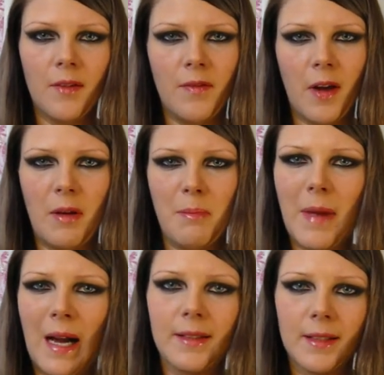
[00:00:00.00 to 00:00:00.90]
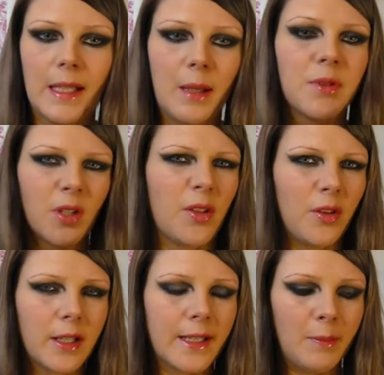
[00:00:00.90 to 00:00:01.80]
very matte lip, so I
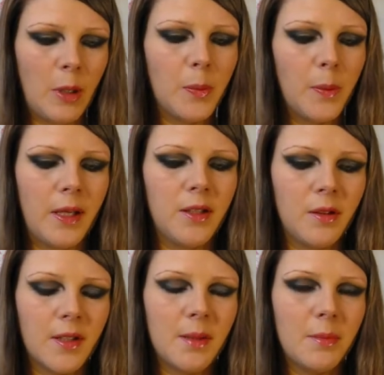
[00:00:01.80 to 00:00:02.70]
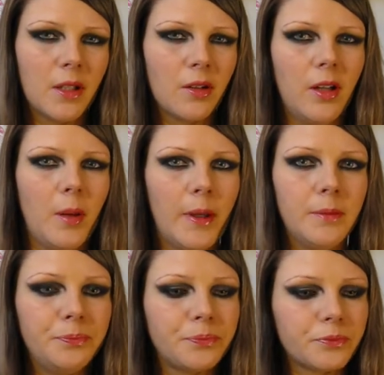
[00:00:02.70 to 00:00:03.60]
thought I'd glam it up a bit and do the similar colour, but
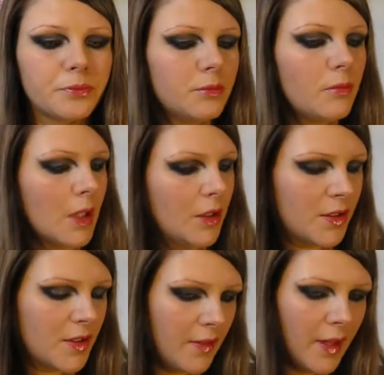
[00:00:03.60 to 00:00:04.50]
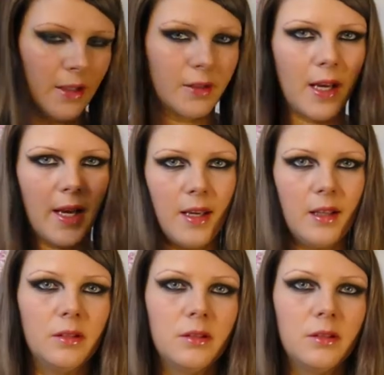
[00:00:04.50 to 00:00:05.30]
just in that. Okay,